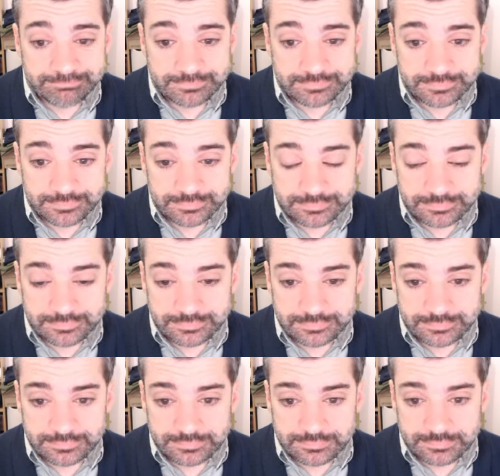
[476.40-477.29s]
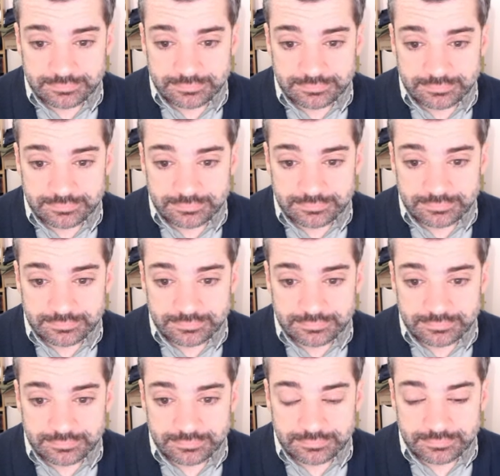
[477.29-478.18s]

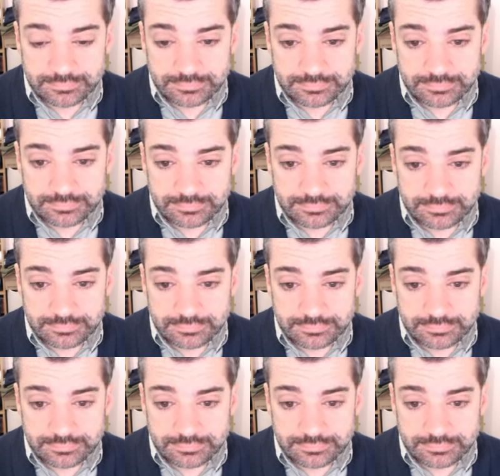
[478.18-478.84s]
(silence)